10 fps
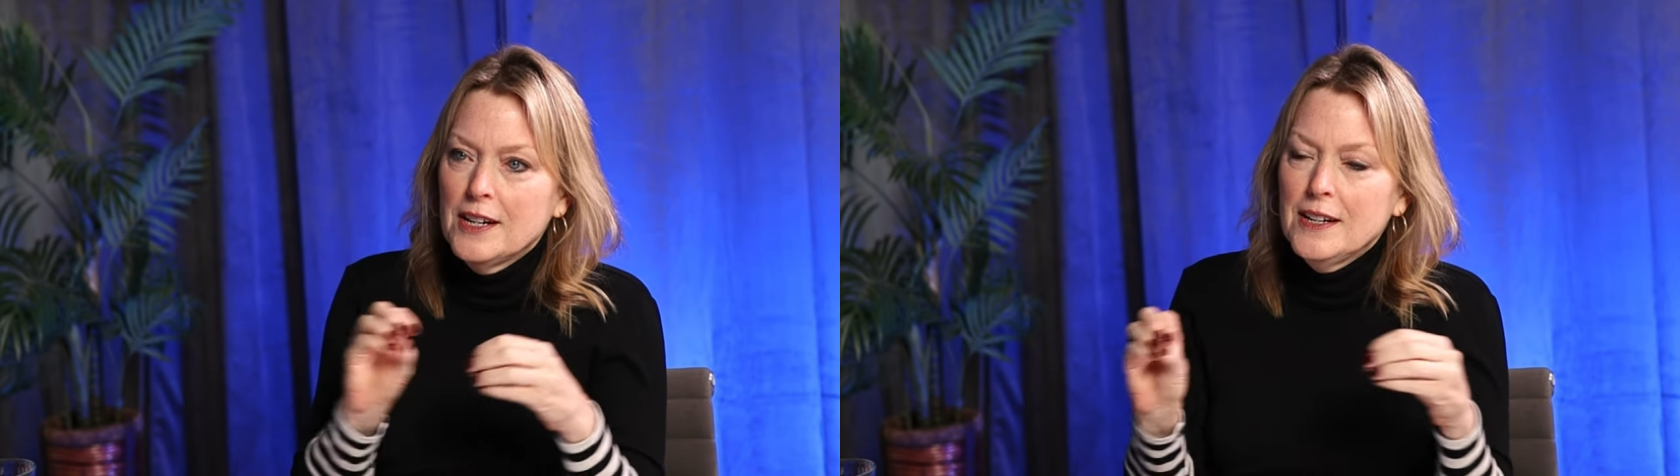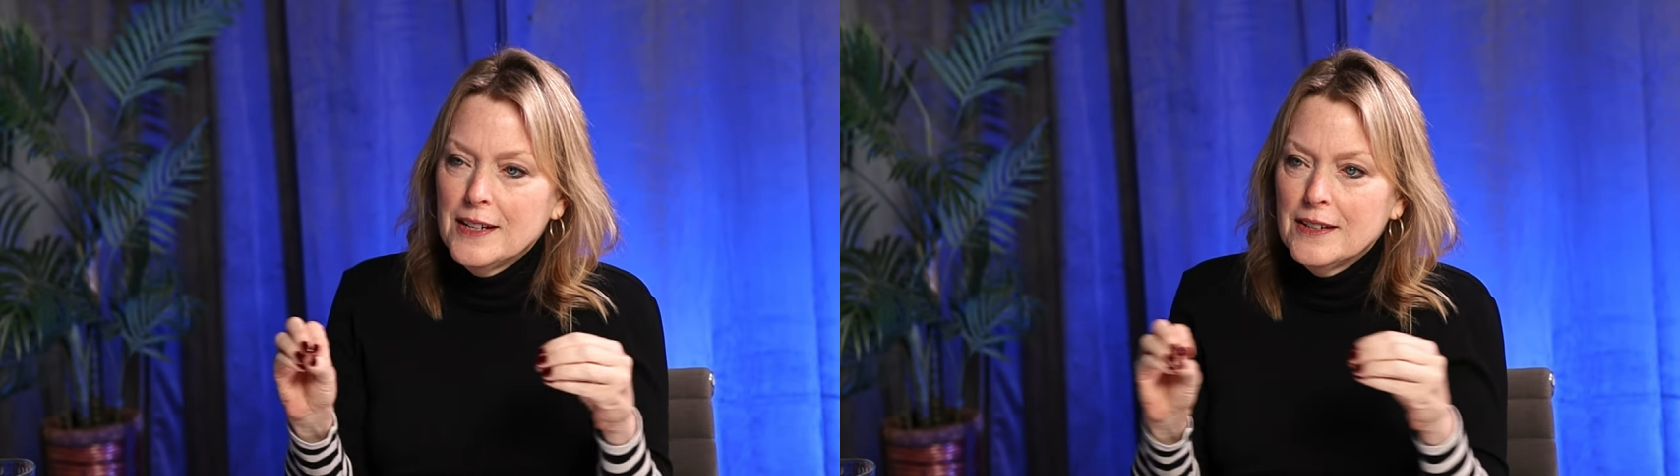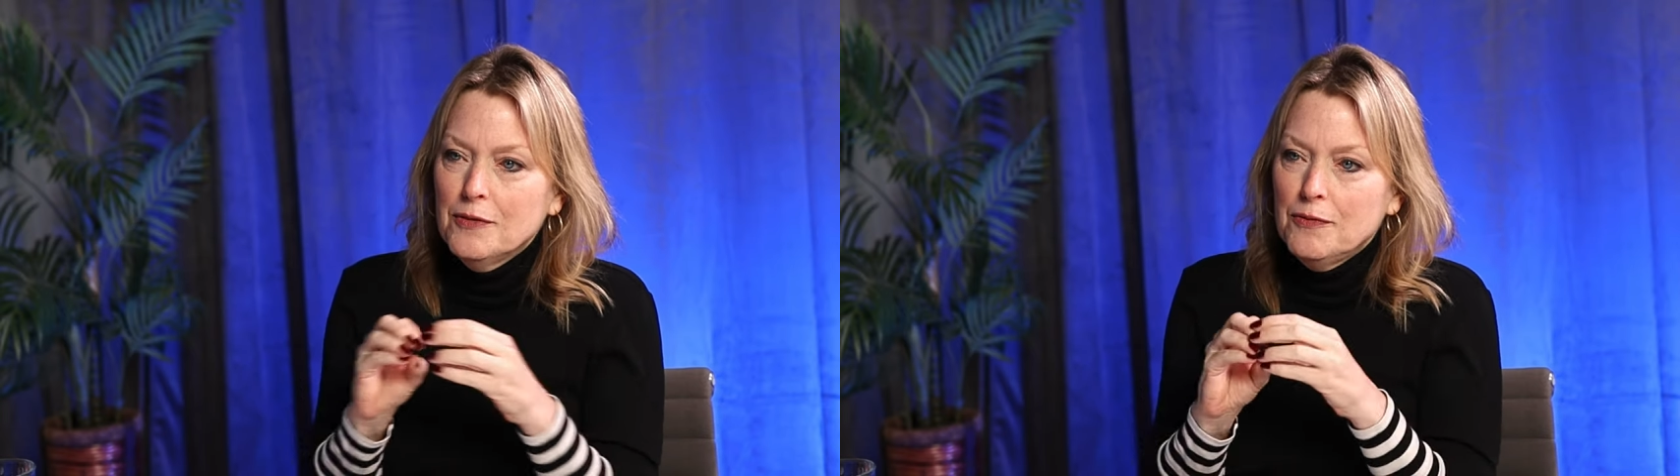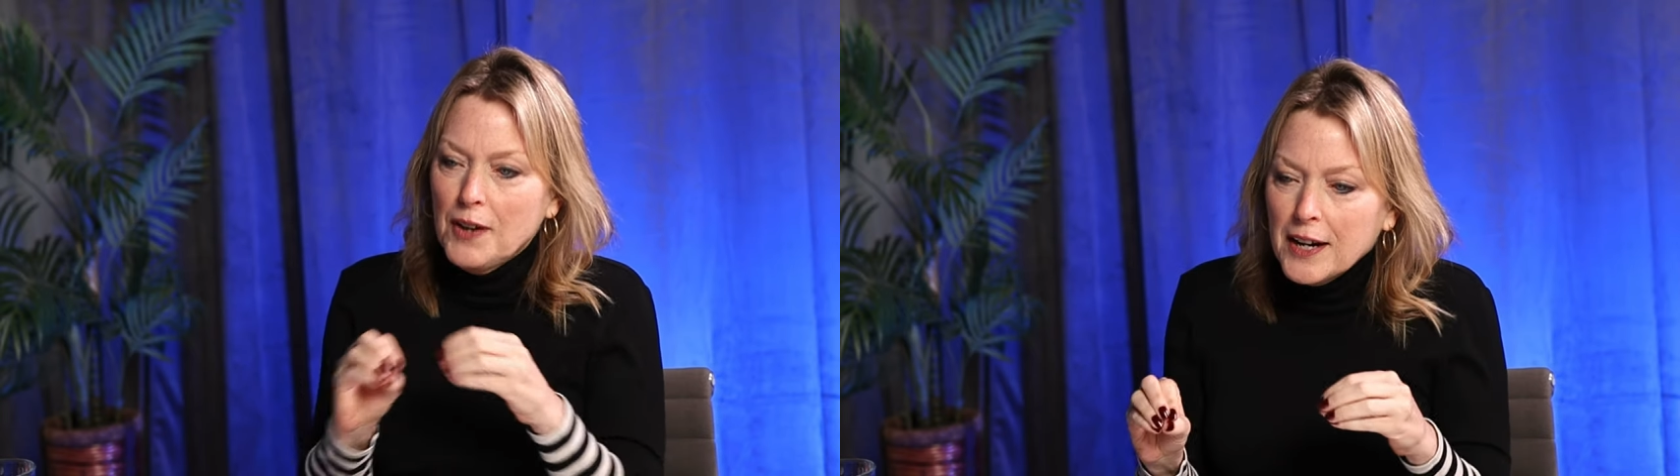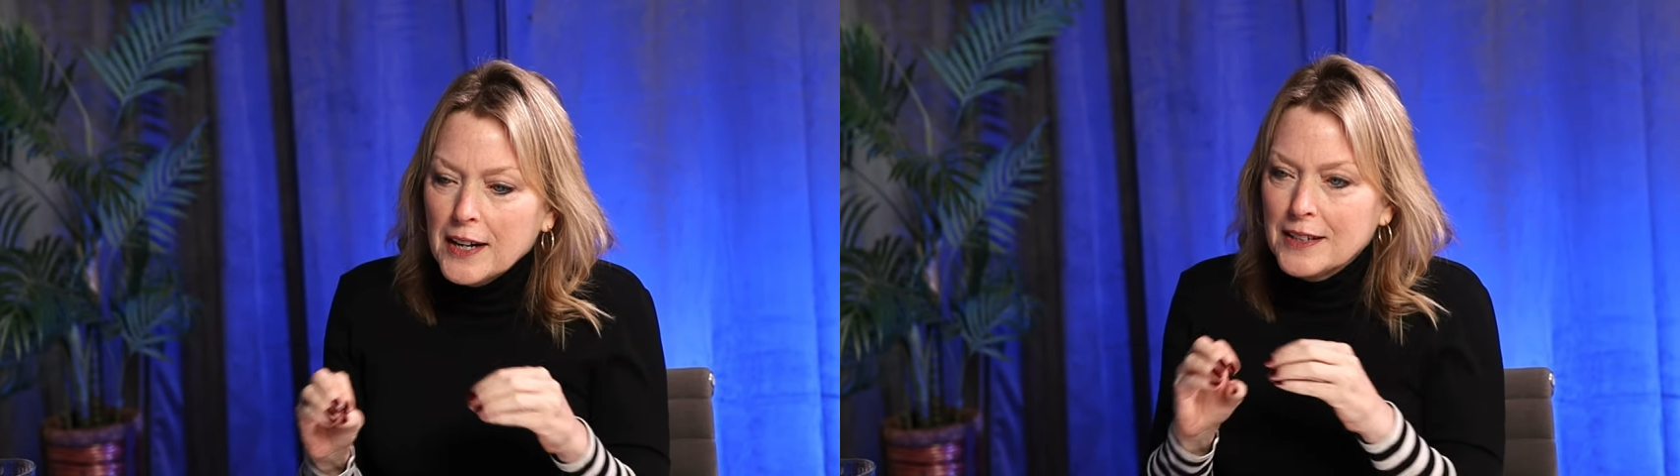in a
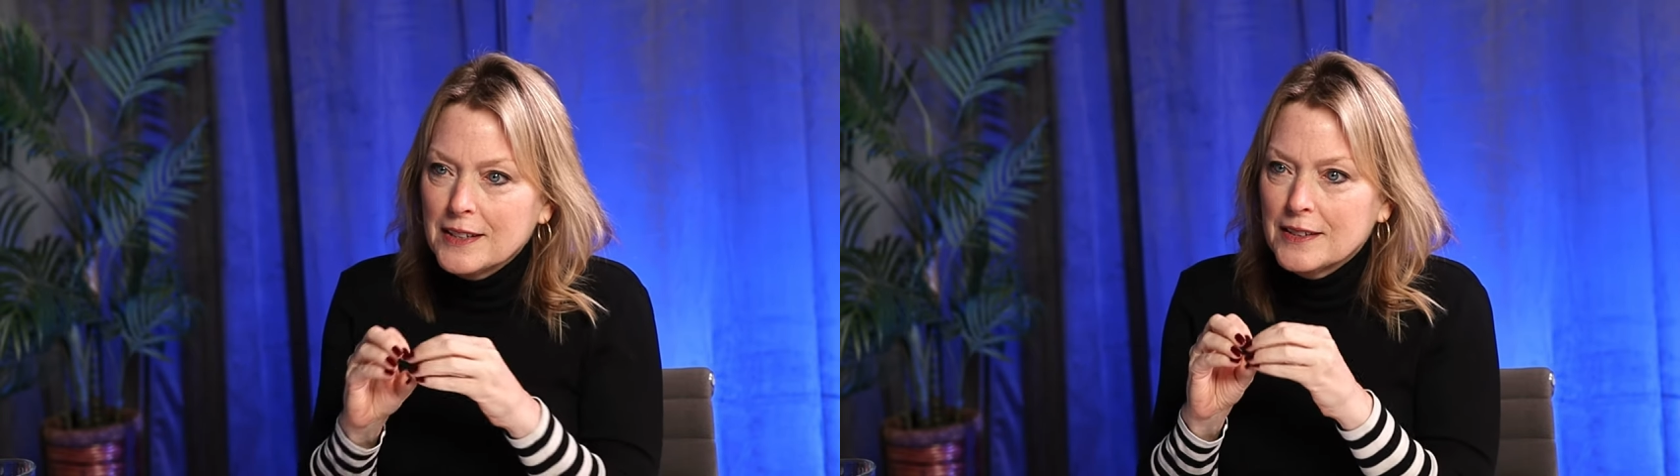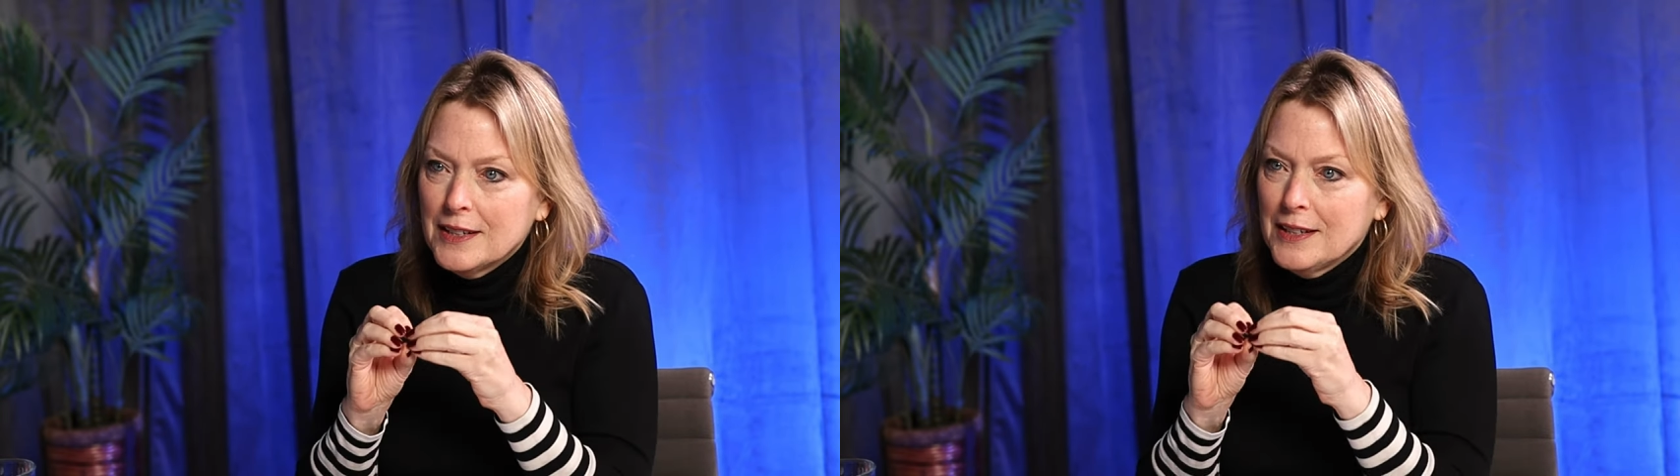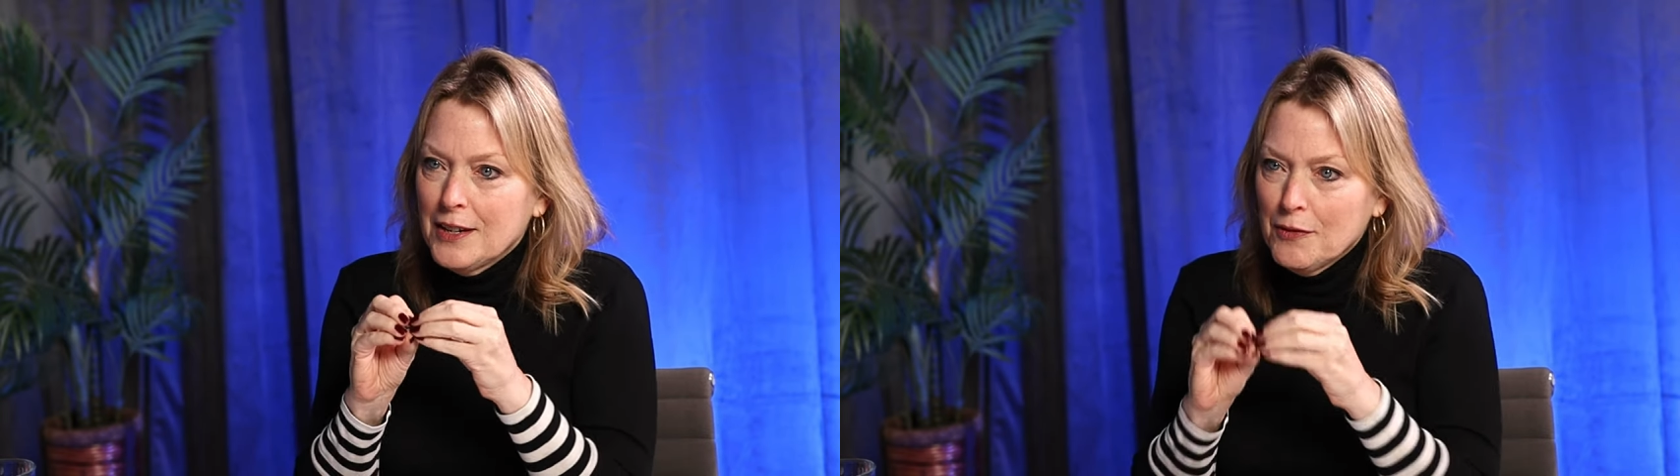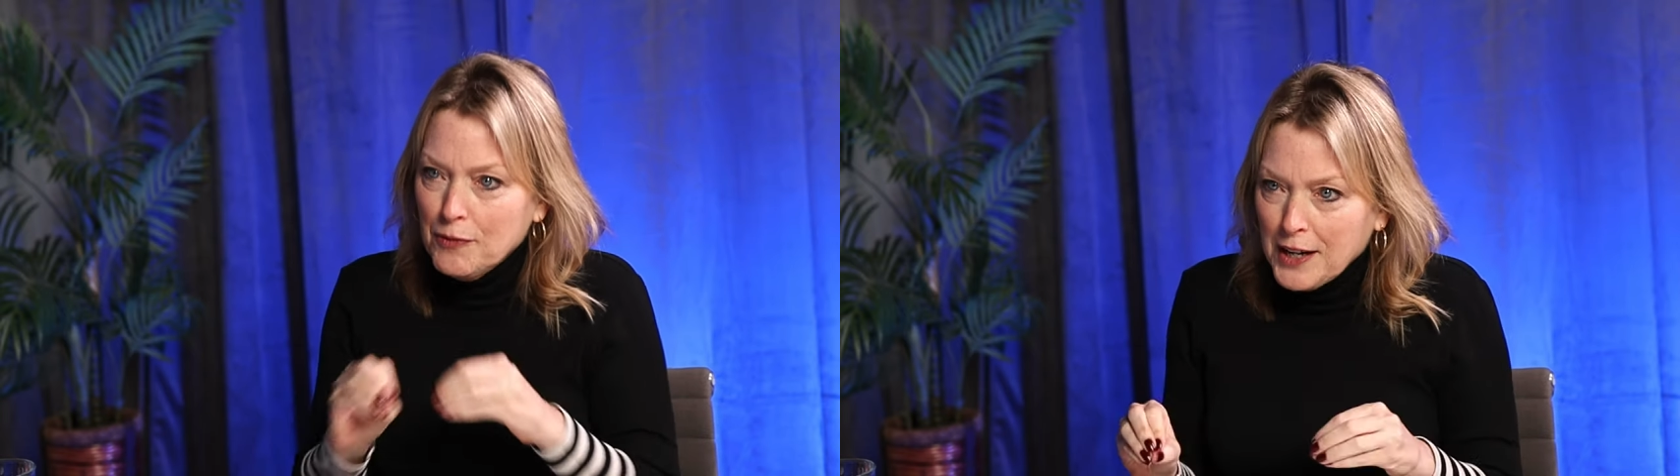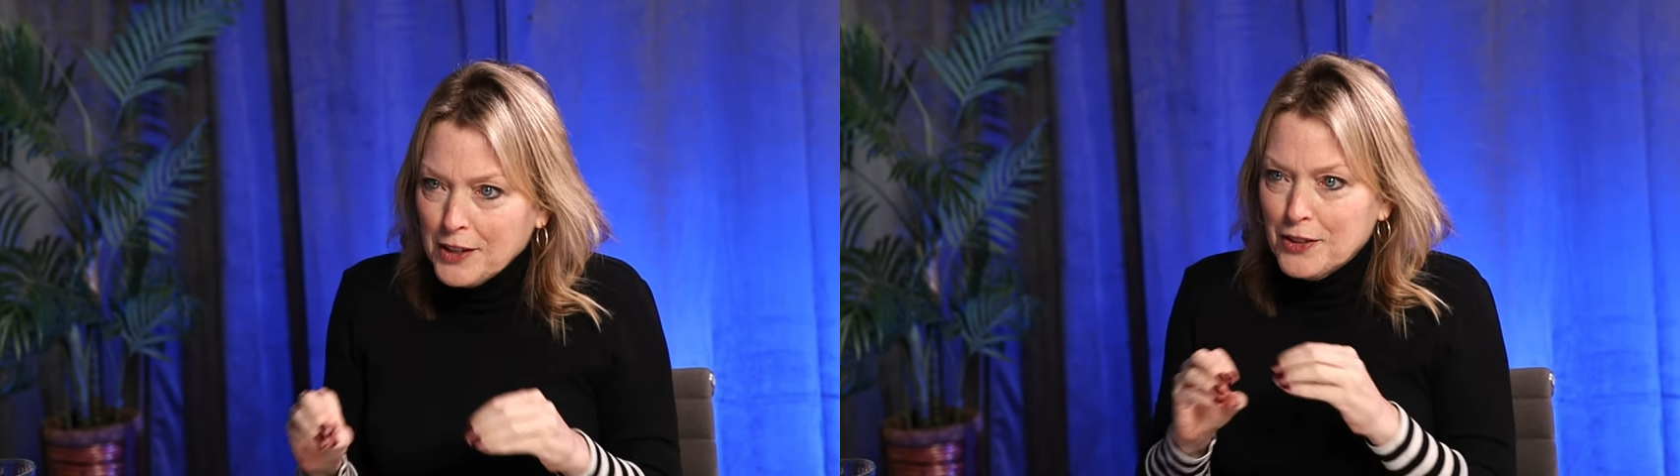fine and a
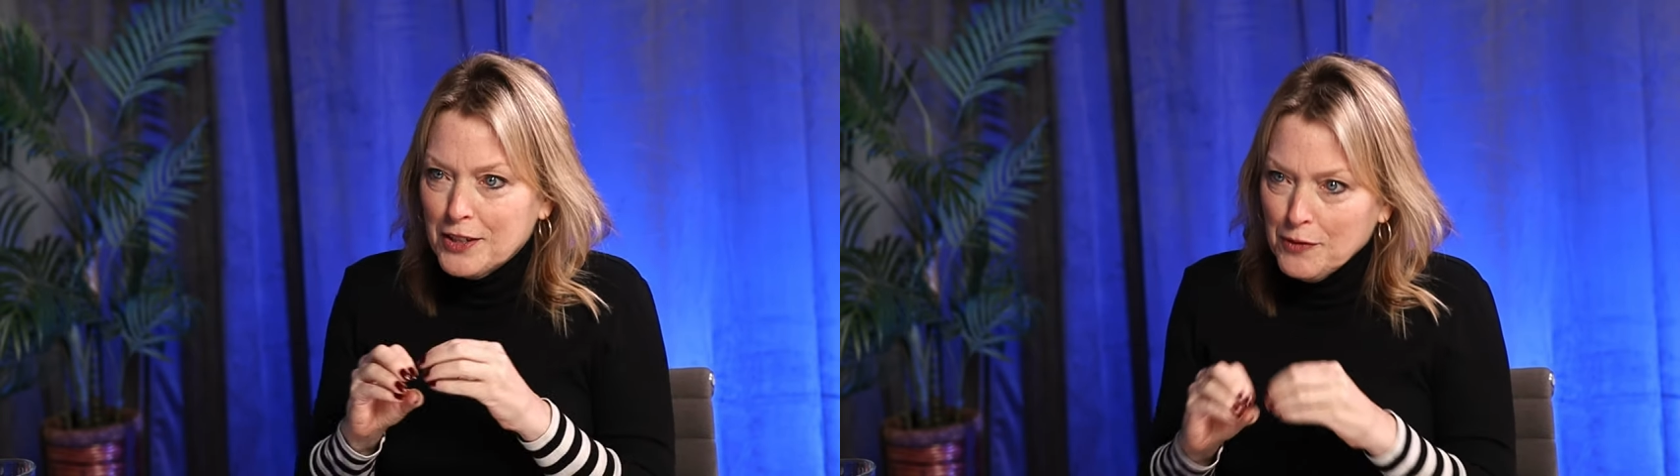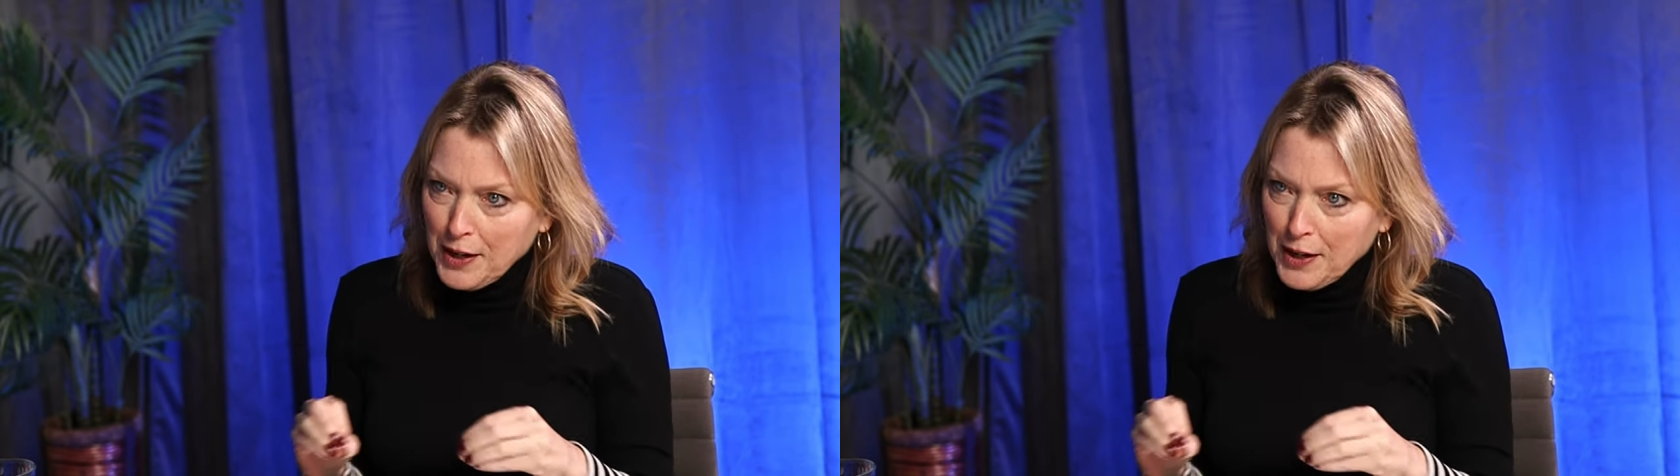finer and a